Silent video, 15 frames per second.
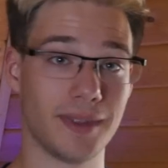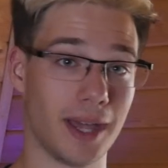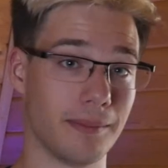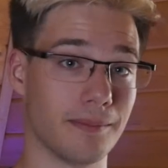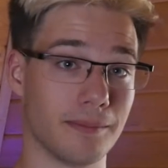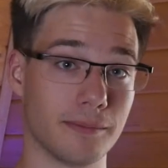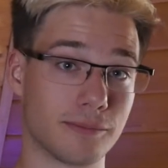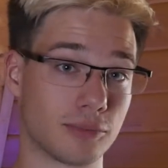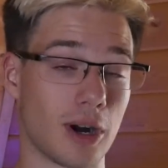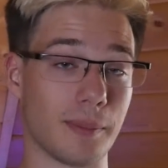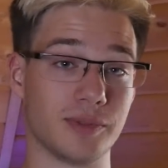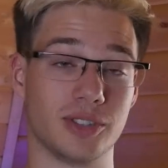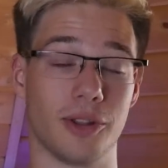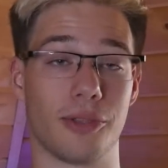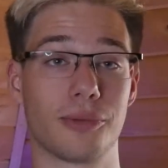And
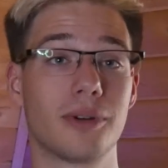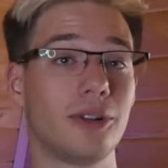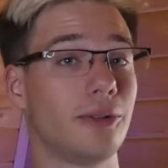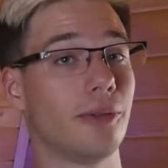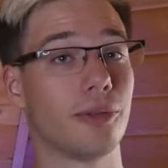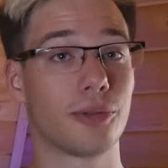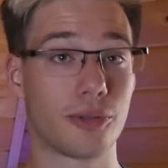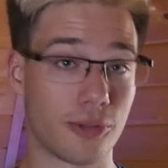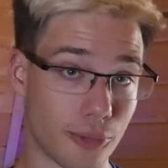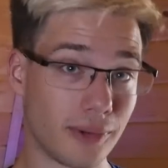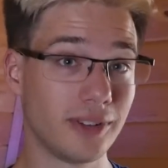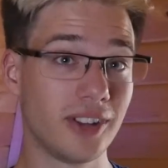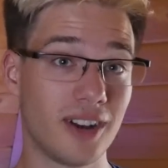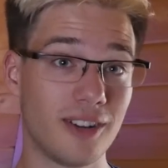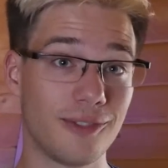props to Thrill,
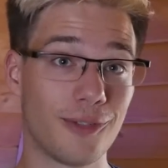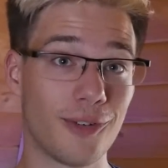Thrill did it